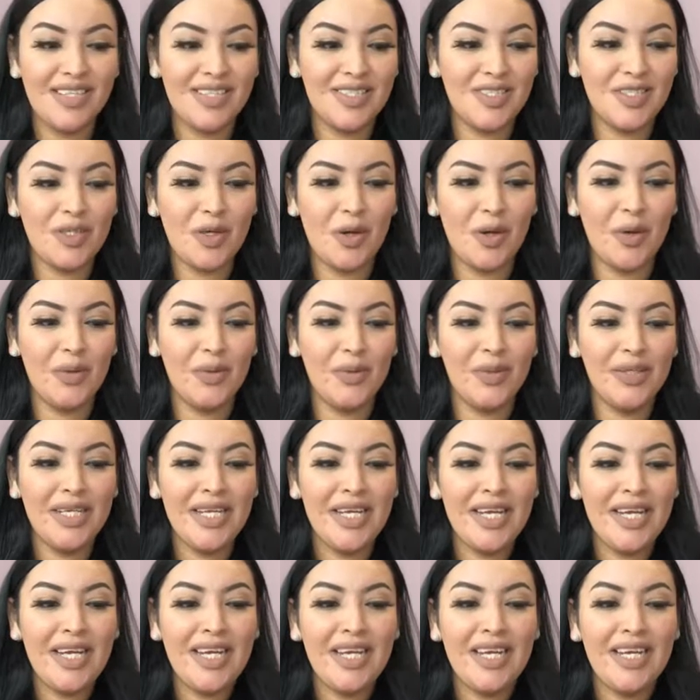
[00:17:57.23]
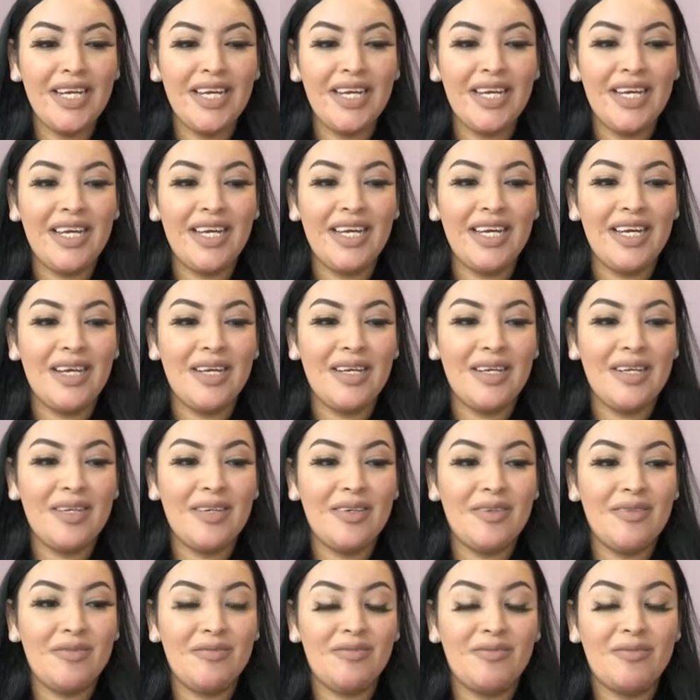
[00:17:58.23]
So
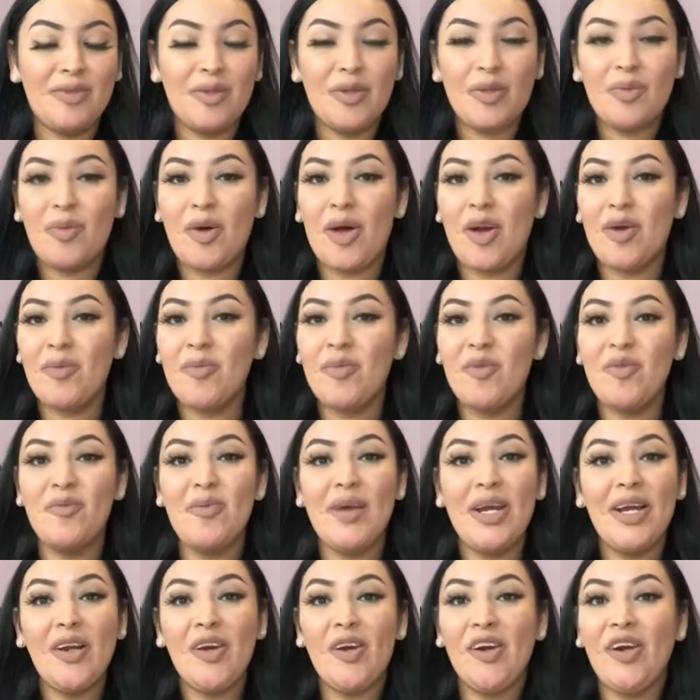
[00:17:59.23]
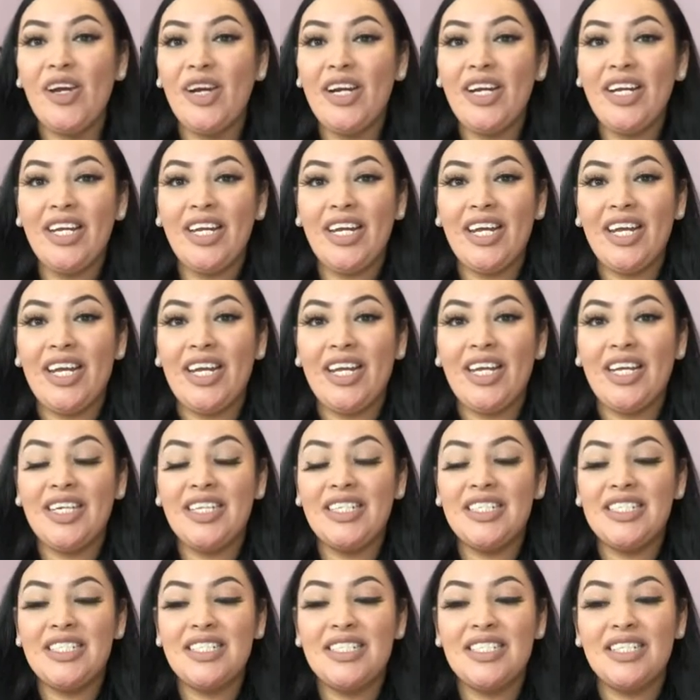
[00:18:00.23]
from the bottom of my heart
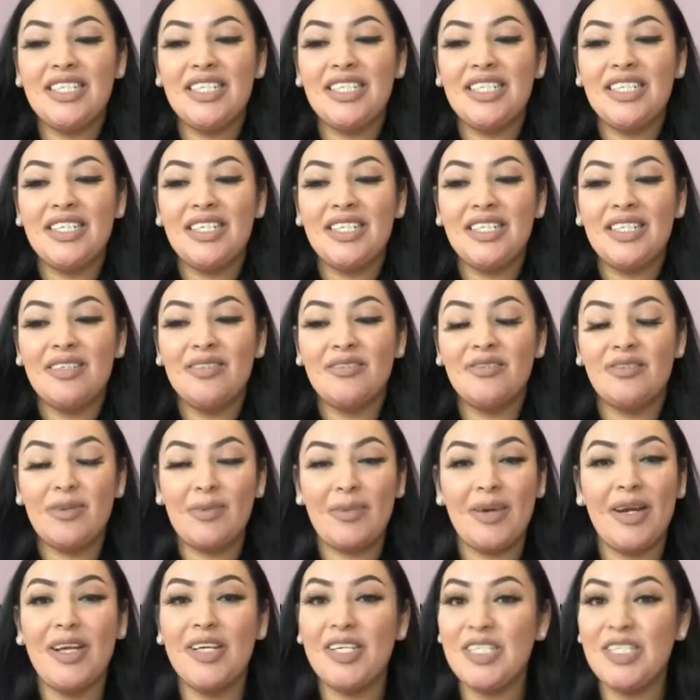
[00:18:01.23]
and for my